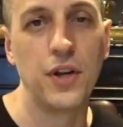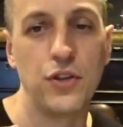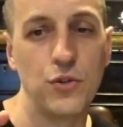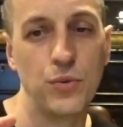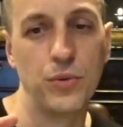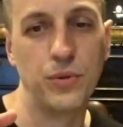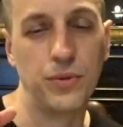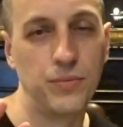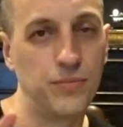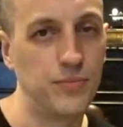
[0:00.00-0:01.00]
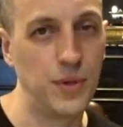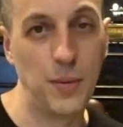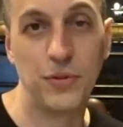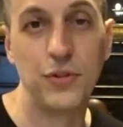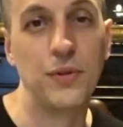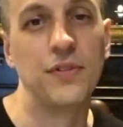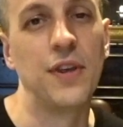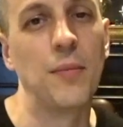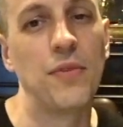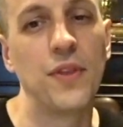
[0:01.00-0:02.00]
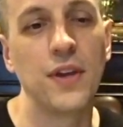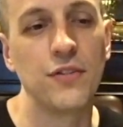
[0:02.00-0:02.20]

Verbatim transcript: you will be able to do the same thing.